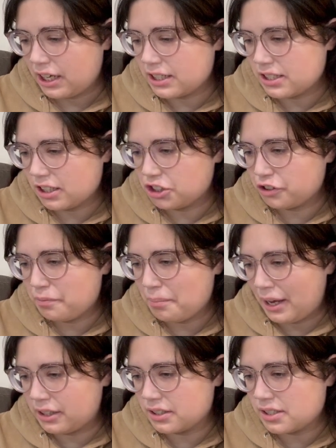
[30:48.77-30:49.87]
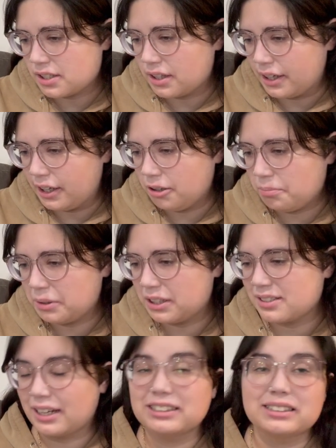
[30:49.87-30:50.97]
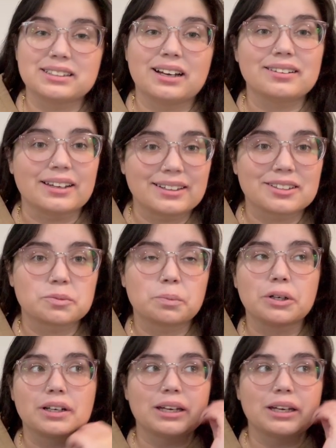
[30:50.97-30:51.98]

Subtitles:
A Touch of Malice in there because I did not like this book.